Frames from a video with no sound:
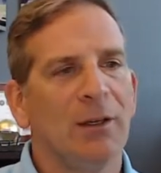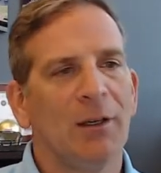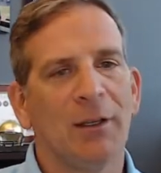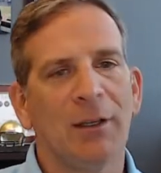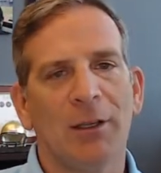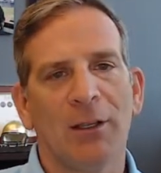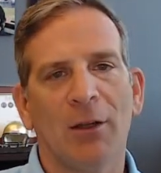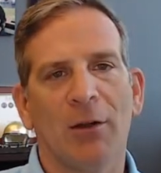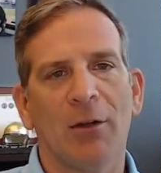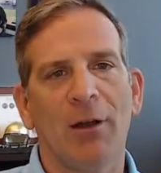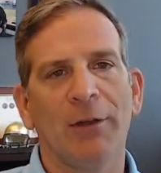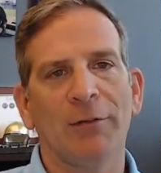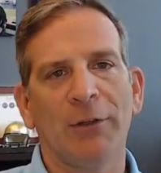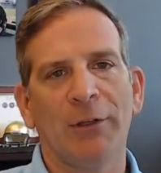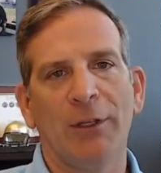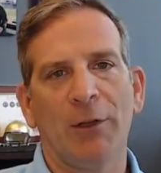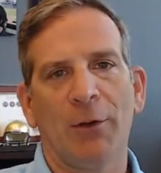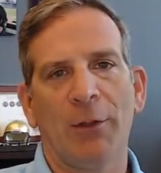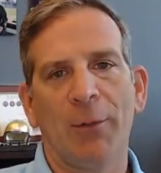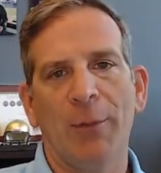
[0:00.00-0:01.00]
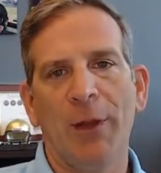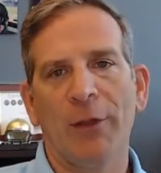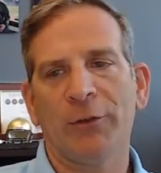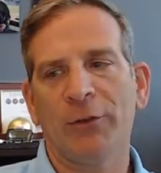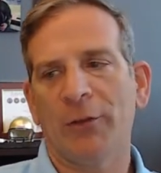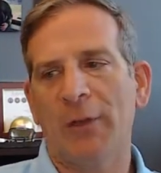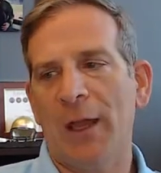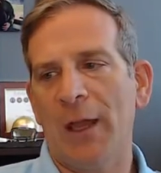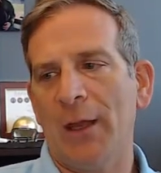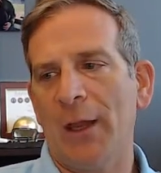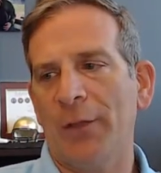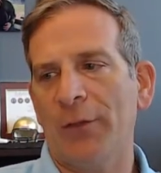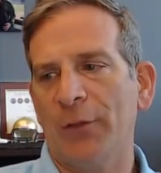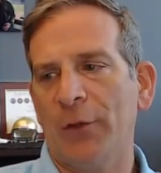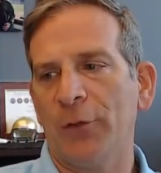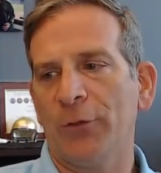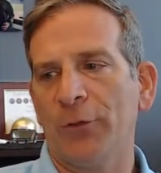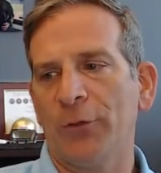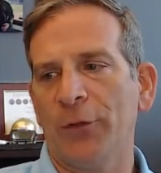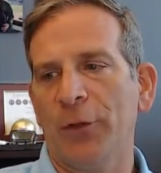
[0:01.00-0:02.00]
y'all gonna have to deal with it the best you can. I
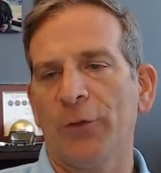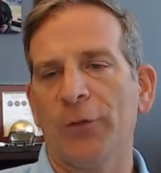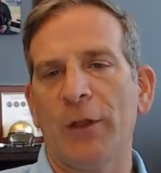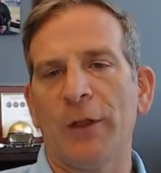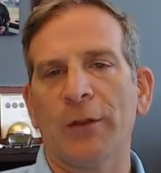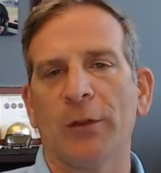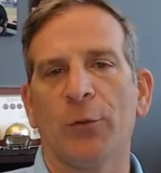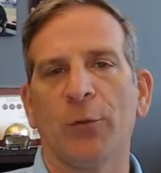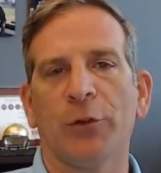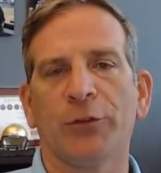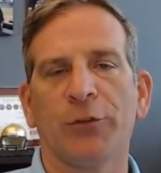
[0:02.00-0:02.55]
do think that what